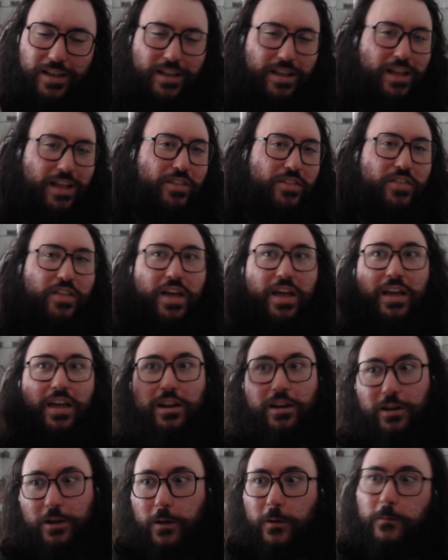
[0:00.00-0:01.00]
and
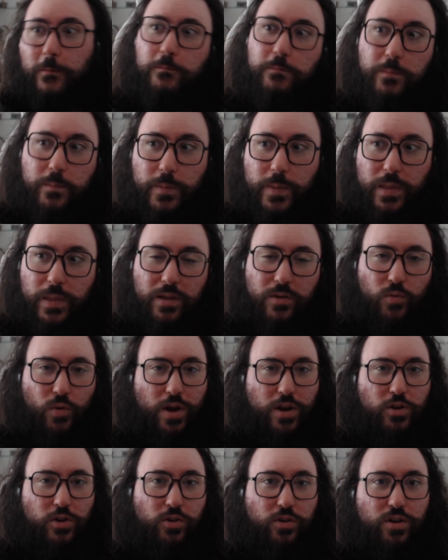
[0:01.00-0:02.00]
then
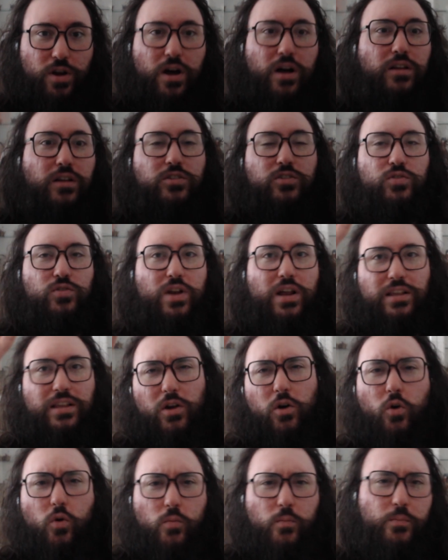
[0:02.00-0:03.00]
when you got to like the
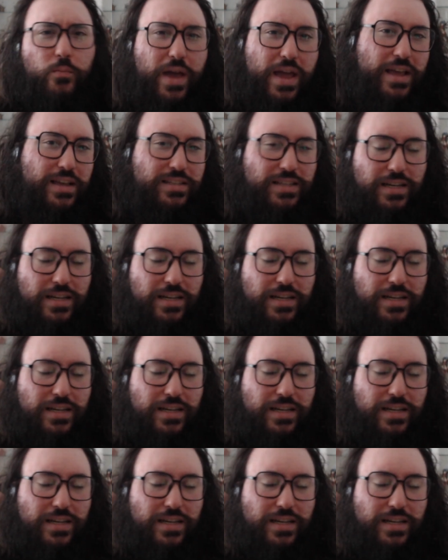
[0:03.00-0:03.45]
home base,